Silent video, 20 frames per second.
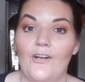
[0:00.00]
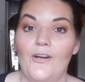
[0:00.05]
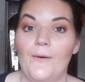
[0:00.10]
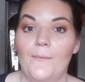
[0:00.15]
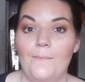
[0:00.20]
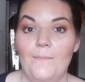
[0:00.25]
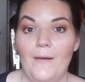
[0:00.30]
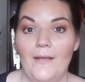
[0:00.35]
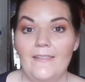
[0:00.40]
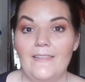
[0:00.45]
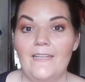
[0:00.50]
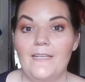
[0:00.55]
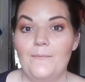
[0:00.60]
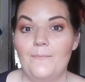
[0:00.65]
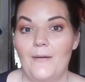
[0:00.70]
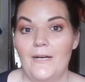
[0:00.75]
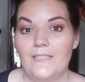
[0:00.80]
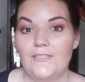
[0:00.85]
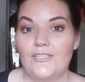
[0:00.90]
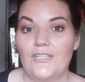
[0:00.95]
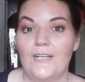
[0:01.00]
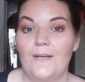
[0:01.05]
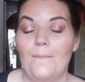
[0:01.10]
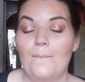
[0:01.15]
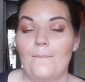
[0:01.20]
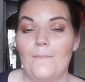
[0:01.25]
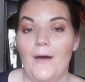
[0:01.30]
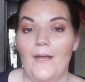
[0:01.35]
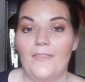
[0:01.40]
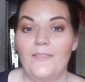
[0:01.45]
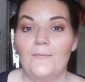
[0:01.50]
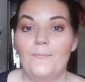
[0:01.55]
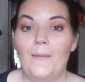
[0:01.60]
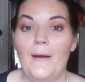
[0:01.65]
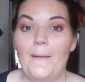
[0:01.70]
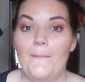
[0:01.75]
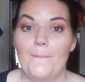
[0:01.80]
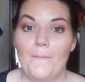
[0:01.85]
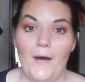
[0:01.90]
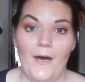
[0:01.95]
her monthly budget month
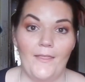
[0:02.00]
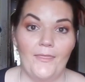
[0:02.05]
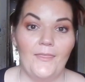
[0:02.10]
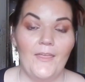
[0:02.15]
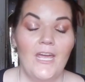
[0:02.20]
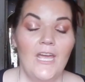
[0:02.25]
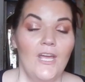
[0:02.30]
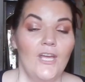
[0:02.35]
by month.